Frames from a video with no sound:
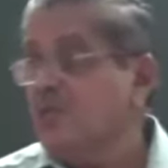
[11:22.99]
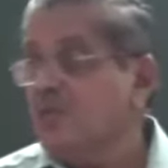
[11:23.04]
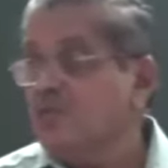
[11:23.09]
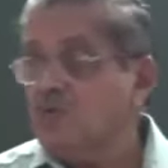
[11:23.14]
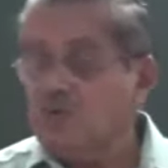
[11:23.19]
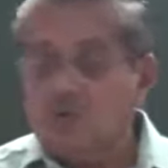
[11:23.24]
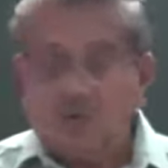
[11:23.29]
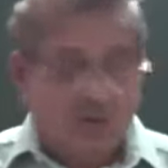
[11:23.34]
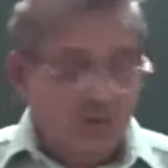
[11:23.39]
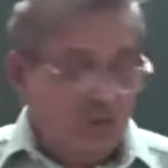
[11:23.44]

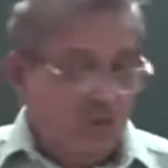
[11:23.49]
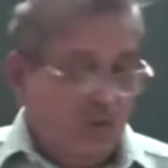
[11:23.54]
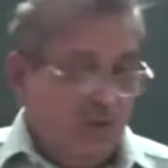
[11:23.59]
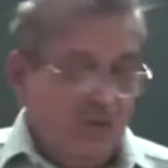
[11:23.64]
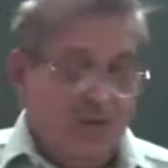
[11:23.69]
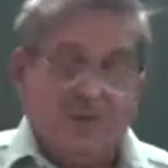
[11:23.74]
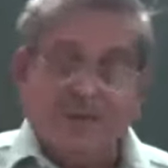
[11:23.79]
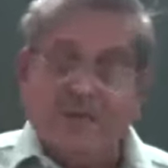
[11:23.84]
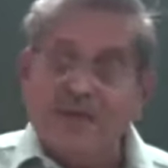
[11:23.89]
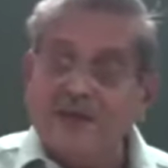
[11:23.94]
So
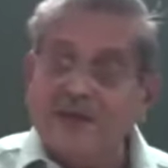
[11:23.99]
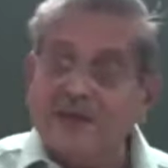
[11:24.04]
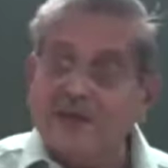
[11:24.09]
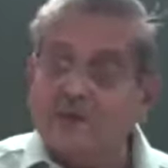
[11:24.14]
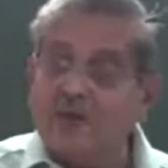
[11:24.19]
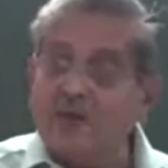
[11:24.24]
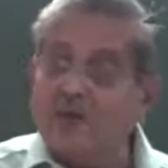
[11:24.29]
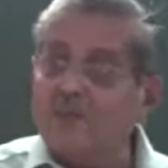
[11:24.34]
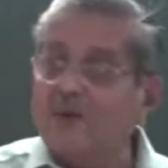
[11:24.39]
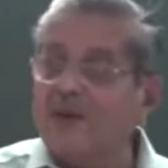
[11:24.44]
one may have higher
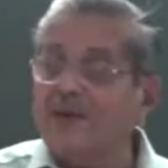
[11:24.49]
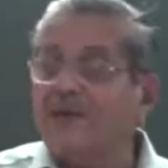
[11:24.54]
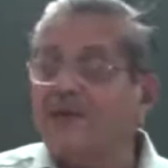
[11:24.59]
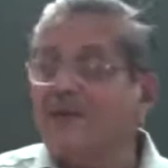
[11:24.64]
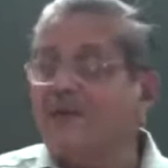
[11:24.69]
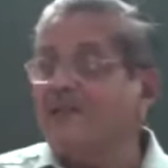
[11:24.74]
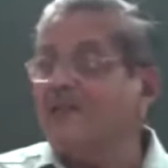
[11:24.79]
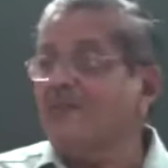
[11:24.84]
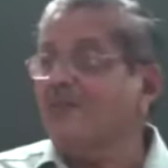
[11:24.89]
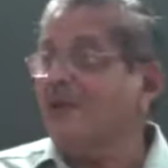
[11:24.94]
boiling point,
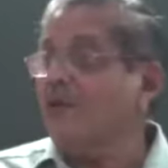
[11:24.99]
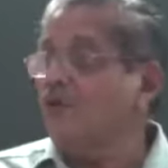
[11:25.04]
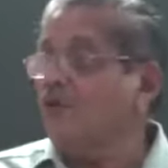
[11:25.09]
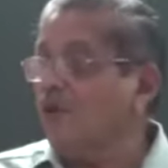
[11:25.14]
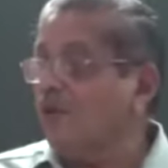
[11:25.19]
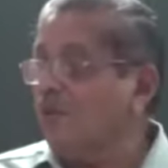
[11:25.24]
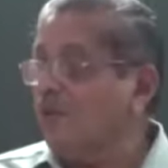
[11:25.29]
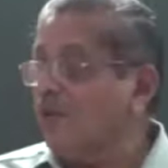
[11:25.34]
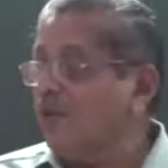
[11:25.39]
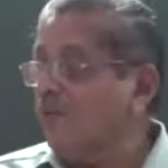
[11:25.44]
another may have
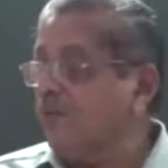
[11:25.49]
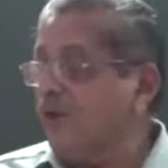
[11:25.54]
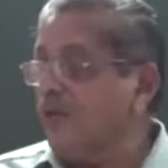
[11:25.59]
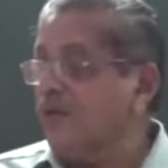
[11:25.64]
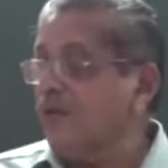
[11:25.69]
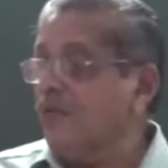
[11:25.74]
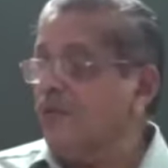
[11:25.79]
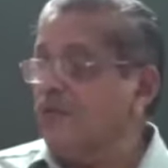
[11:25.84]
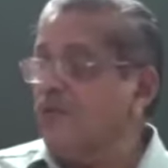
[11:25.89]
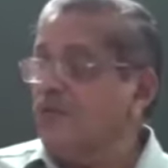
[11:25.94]
lower boiling point.